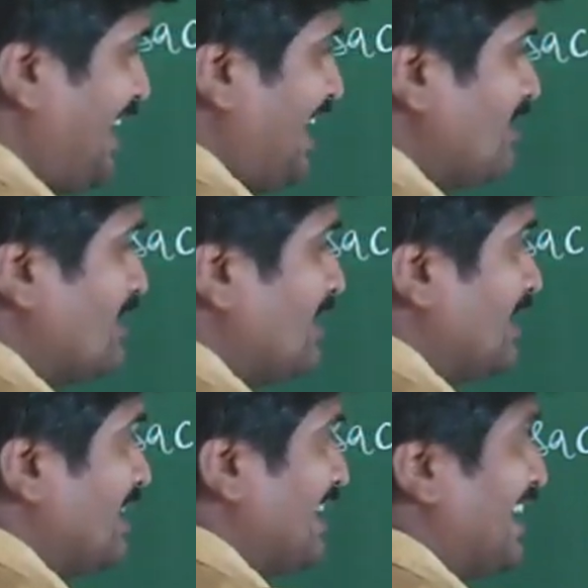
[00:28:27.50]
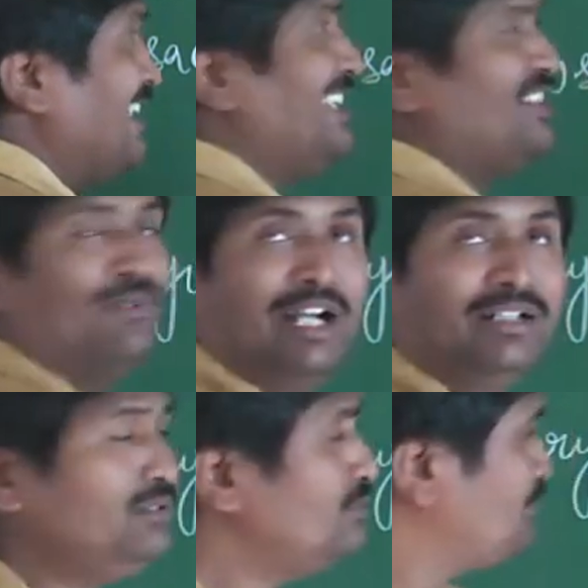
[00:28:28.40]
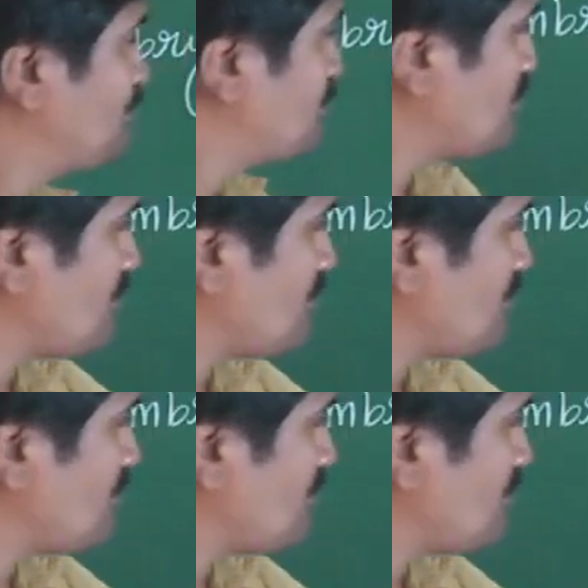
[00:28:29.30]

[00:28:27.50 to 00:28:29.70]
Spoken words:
here, in this one,